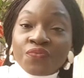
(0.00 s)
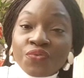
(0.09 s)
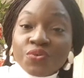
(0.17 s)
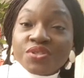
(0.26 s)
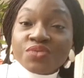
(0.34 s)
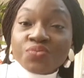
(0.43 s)

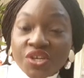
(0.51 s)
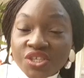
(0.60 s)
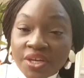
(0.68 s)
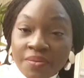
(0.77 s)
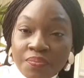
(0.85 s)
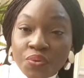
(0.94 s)
Foods rich
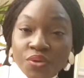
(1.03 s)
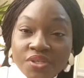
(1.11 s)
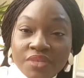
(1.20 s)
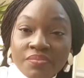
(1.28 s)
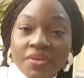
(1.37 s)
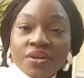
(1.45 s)
in
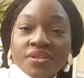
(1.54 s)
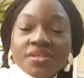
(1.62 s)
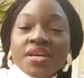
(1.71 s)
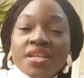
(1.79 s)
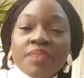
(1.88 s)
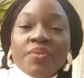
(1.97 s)
protein, because
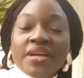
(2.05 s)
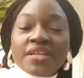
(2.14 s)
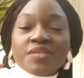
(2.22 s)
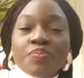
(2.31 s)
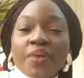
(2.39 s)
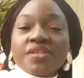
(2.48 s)
the body
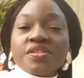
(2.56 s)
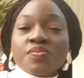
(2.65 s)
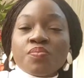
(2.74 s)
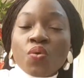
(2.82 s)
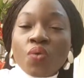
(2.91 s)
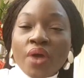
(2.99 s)
expends
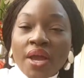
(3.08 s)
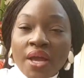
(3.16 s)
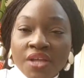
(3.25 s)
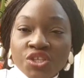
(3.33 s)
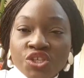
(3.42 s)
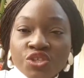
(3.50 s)
more
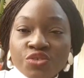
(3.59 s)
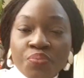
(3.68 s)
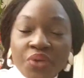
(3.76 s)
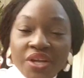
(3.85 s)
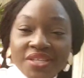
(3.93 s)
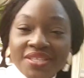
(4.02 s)
energy to
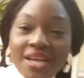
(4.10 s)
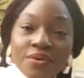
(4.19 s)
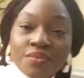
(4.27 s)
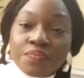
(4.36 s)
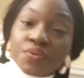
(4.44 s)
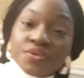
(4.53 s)
break
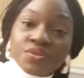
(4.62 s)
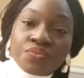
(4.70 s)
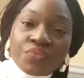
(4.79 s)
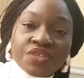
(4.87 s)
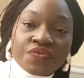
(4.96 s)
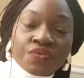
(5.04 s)
down
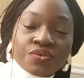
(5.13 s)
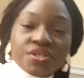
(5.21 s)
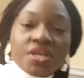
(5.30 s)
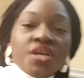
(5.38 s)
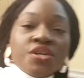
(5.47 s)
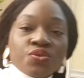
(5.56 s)
protein-rich foods.
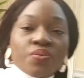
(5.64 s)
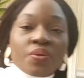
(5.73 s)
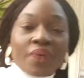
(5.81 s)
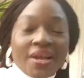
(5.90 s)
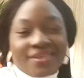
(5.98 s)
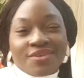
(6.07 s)
So,
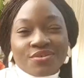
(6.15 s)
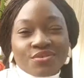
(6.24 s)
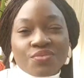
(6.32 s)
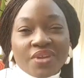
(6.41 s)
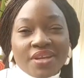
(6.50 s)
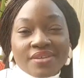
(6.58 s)
and they
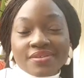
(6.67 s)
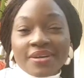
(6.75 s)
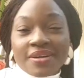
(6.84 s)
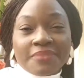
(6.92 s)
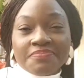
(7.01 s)
also release,